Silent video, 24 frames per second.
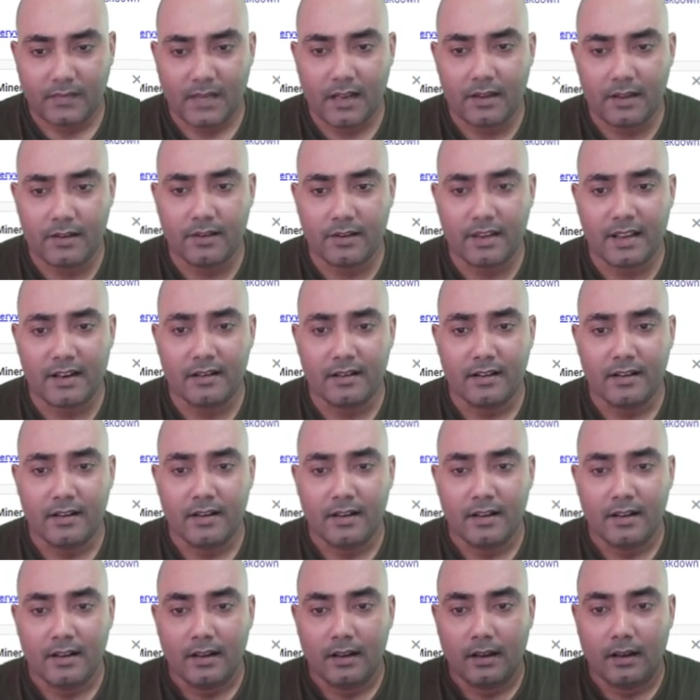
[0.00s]
you can
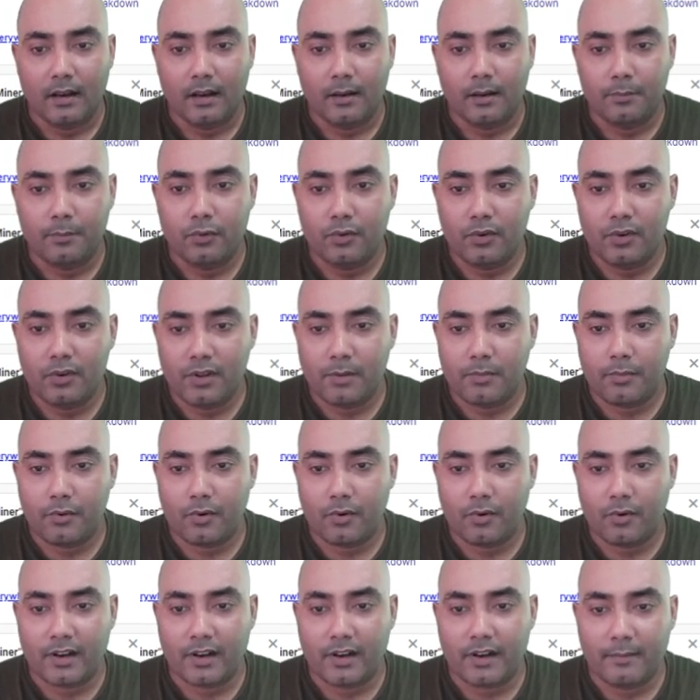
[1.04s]
put the
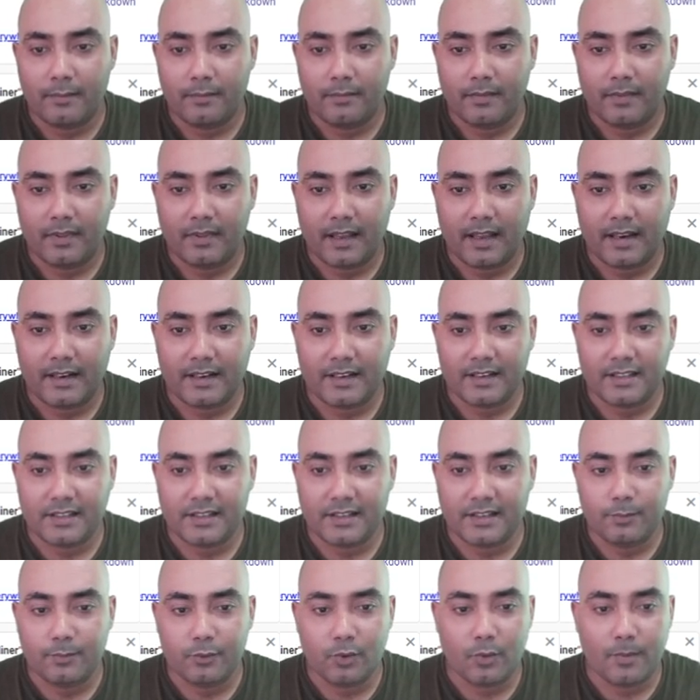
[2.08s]
product name like it is
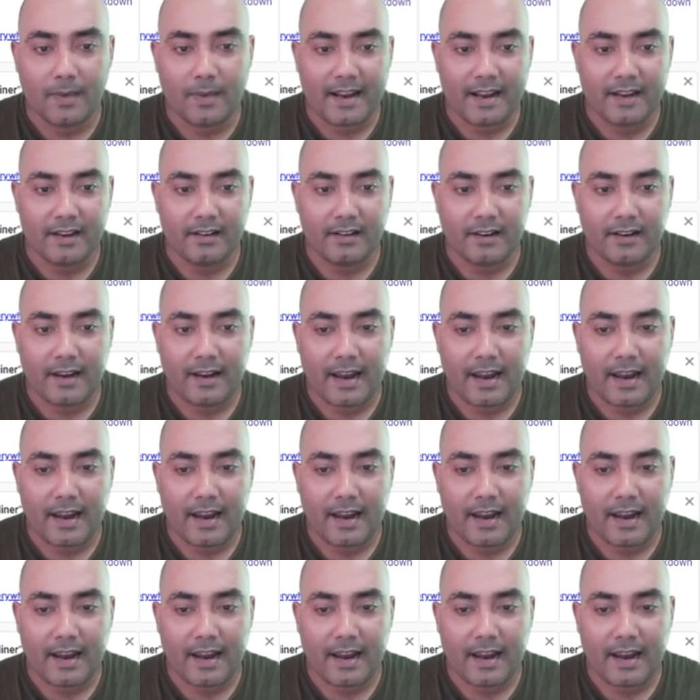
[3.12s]
crypto miner,